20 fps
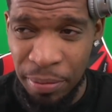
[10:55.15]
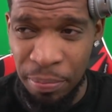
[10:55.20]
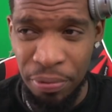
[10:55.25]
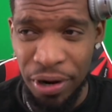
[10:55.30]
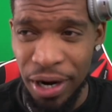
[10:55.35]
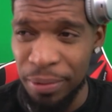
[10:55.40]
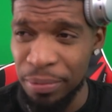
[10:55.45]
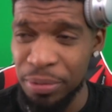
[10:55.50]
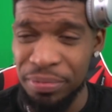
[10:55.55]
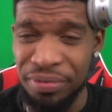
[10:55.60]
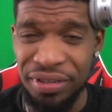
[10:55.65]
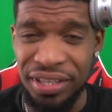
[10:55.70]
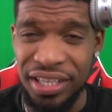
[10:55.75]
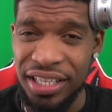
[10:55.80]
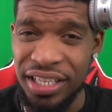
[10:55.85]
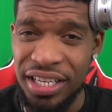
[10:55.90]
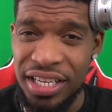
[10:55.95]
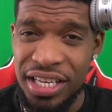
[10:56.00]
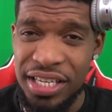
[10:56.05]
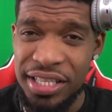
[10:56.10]

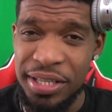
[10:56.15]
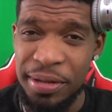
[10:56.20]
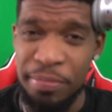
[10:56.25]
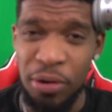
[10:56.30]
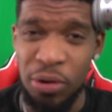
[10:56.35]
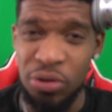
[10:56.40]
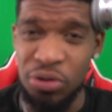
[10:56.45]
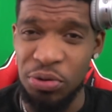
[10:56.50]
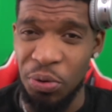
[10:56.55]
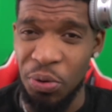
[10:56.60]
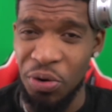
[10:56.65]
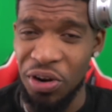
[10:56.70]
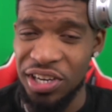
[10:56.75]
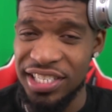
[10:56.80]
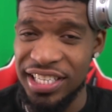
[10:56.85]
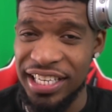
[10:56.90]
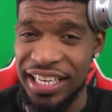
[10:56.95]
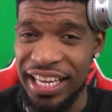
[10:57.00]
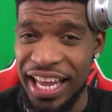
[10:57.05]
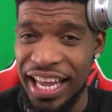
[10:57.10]
probably the most
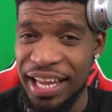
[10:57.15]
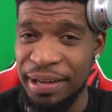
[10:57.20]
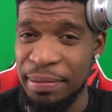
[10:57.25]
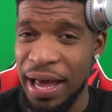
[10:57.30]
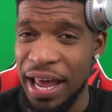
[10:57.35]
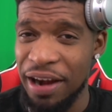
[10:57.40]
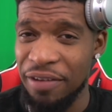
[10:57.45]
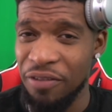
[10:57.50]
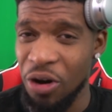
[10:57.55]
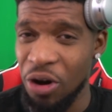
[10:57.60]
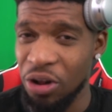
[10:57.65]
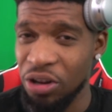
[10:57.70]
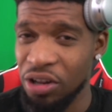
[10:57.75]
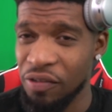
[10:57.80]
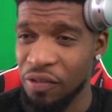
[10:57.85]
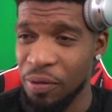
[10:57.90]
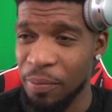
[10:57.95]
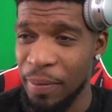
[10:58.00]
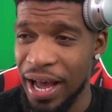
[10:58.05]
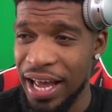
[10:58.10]
requested game out of all
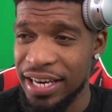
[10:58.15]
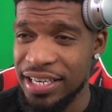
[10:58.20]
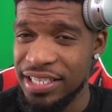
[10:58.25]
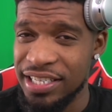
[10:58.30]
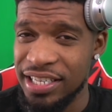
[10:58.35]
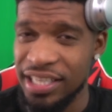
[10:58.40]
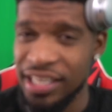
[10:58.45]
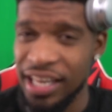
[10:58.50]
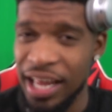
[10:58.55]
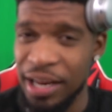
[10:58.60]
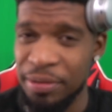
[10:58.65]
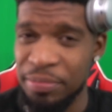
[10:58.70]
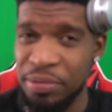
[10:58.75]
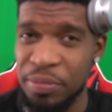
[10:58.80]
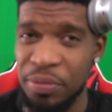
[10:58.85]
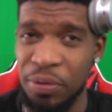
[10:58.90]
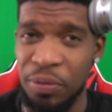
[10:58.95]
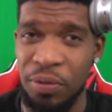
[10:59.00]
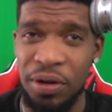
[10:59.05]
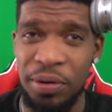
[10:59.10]
of them, honestly. A lot of
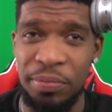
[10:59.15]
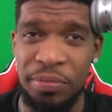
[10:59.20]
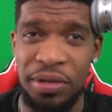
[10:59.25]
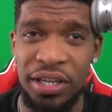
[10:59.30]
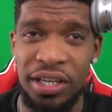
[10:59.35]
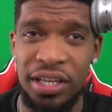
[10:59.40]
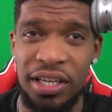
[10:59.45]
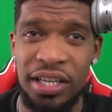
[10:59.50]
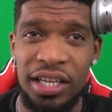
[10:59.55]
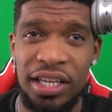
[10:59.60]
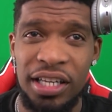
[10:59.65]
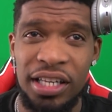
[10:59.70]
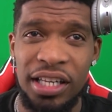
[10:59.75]
people wanted me to